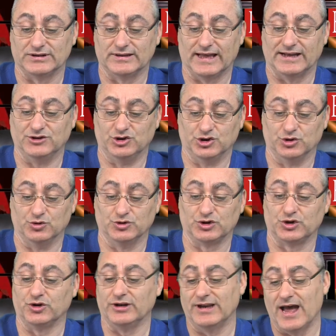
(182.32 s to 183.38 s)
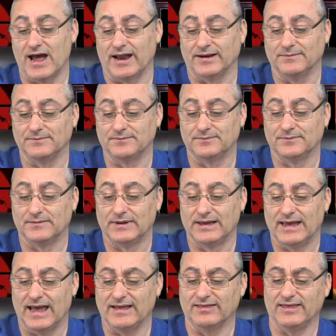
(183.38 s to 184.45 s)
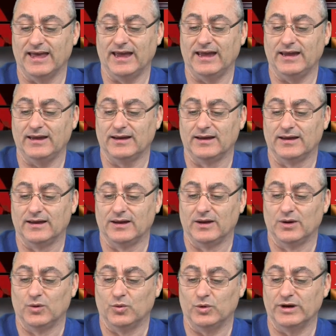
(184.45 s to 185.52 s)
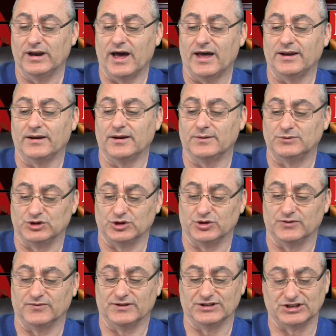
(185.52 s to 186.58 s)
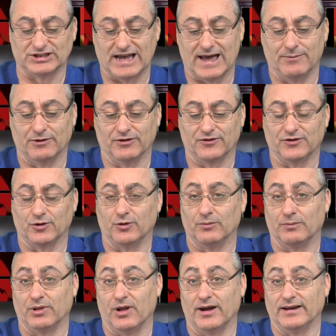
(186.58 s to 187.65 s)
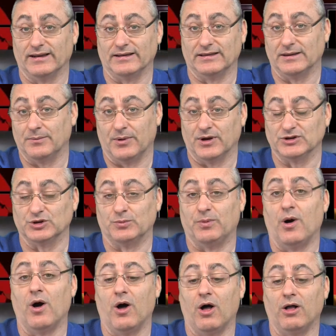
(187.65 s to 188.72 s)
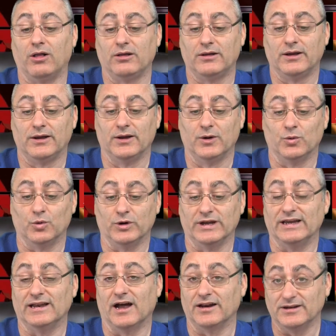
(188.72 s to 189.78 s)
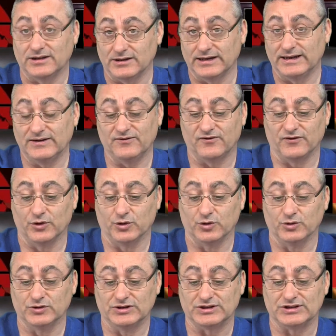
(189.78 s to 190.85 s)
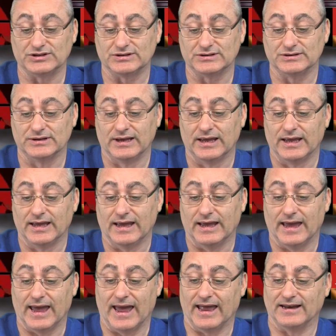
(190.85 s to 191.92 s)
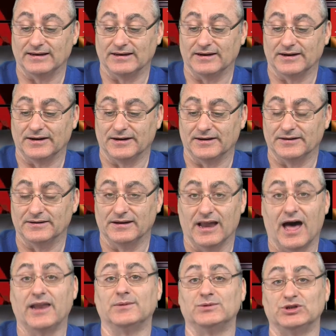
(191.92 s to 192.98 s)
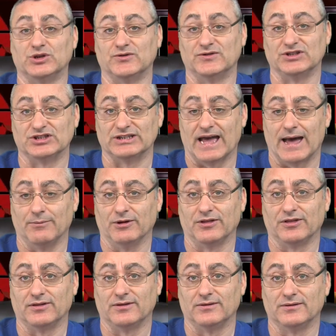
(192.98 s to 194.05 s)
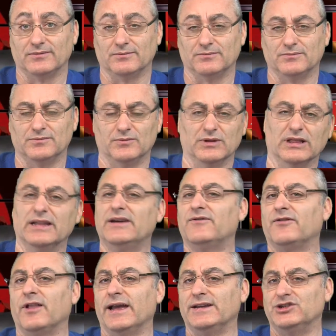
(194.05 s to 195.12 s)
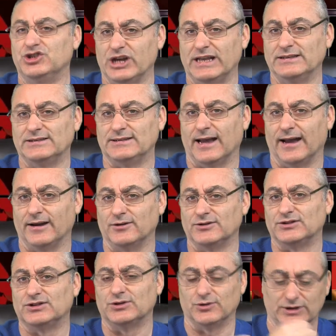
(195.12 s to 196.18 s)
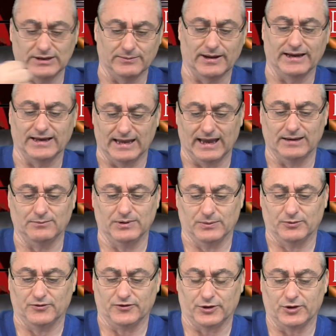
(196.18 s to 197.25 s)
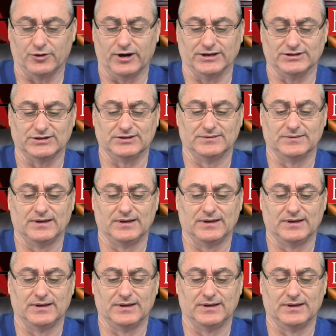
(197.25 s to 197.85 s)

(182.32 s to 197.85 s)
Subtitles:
that Jews could not, and they would not observe the Sabbath. So implying that the Apostle Paul would eat unclean foods and not observe the Sabbath, live like Gentiles so he might gain people for Christ.